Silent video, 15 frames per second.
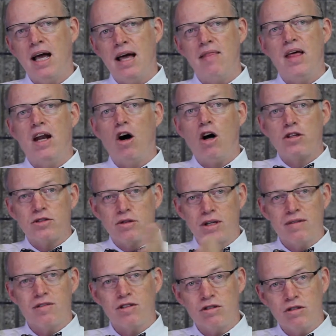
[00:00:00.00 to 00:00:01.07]
and then also
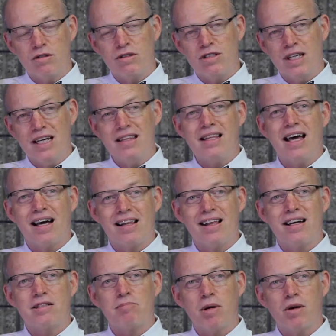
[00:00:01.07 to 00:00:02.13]
give the students in that
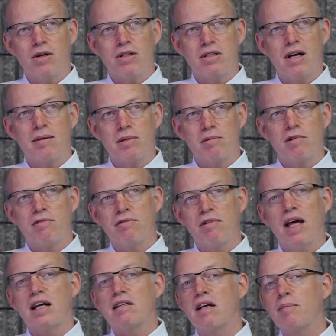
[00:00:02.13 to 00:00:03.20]
class period time to
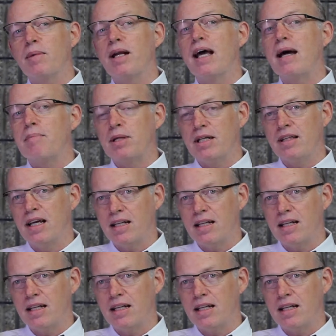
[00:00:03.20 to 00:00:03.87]
reflect on what happened in